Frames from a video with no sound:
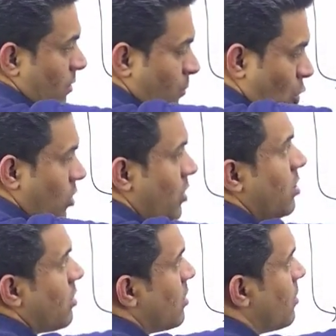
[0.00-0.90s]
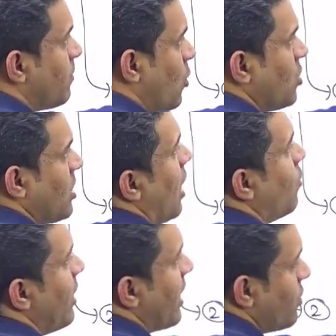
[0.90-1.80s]
both
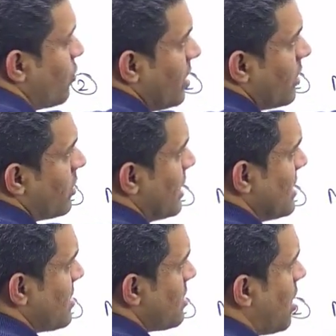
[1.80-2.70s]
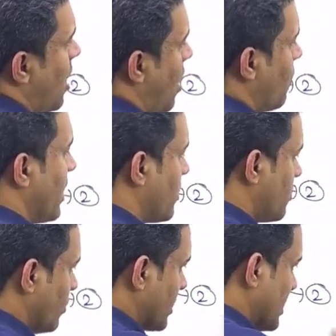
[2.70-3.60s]
how we are doing this, how we are
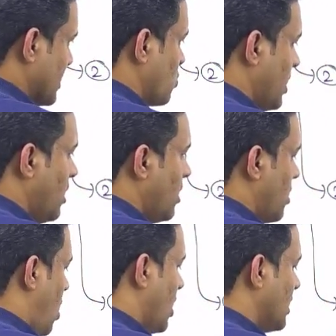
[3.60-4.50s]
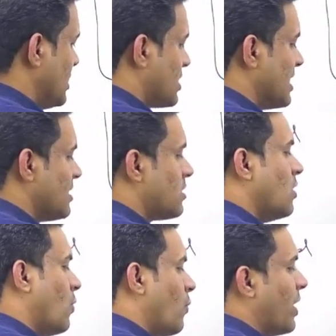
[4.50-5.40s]
doing this one, all these things
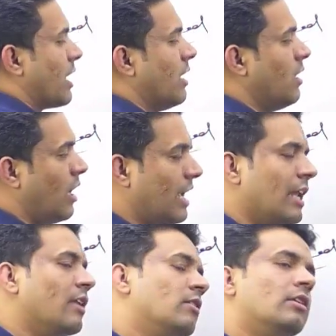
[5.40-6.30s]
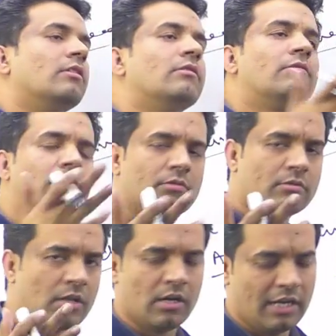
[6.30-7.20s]
we can again in
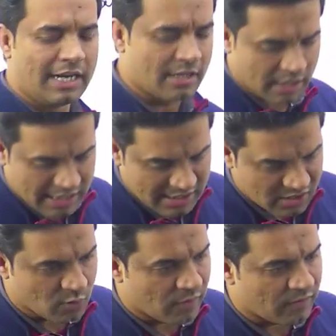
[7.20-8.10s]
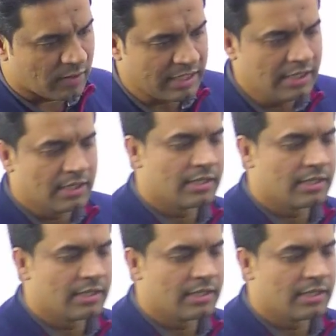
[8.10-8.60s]
the later classes we will be